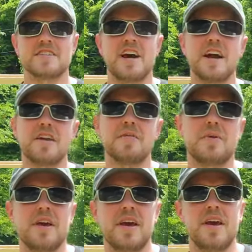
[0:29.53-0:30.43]
is not going to
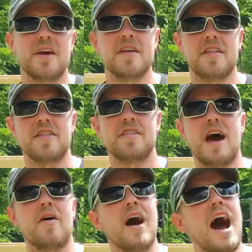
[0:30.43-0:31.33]
be
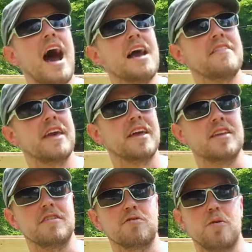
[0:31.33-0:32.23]
how high they
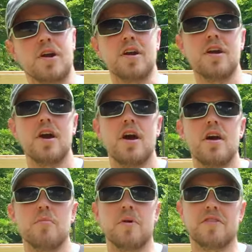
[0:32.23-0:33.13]
can lift water,
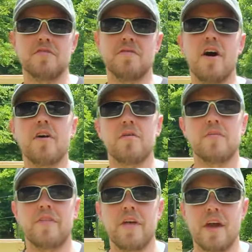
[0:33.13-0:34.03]
but the volume
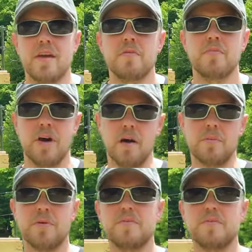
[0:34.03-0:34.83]
that they pump.